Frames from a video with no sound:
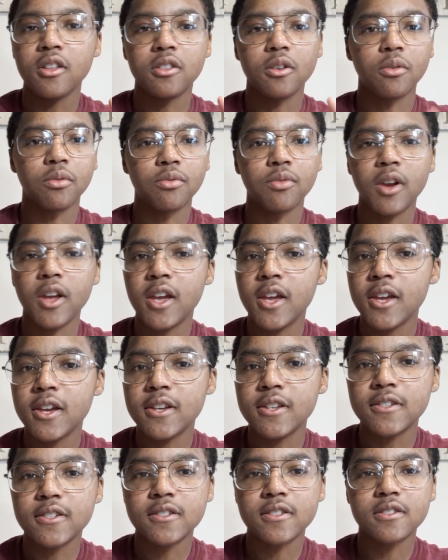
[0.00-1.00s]

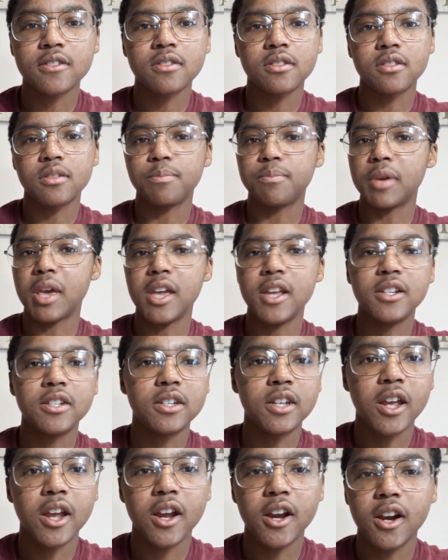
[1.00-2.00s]
race,
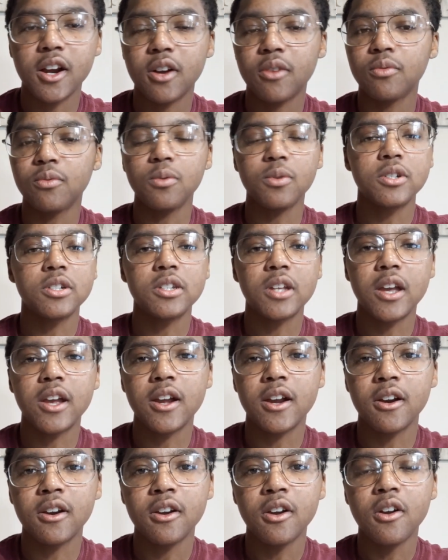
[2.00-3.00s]
painted hair, rooted
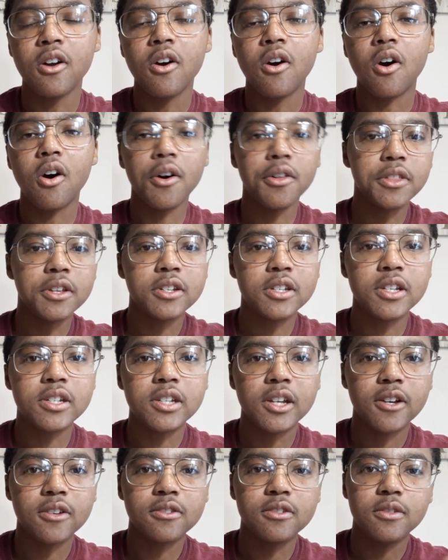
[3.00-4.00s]
hair, all the
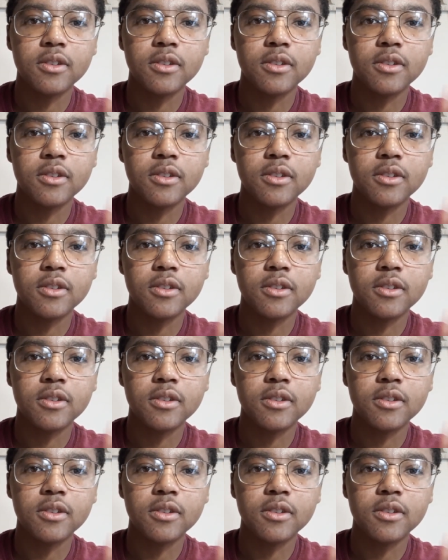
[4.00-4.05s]
details.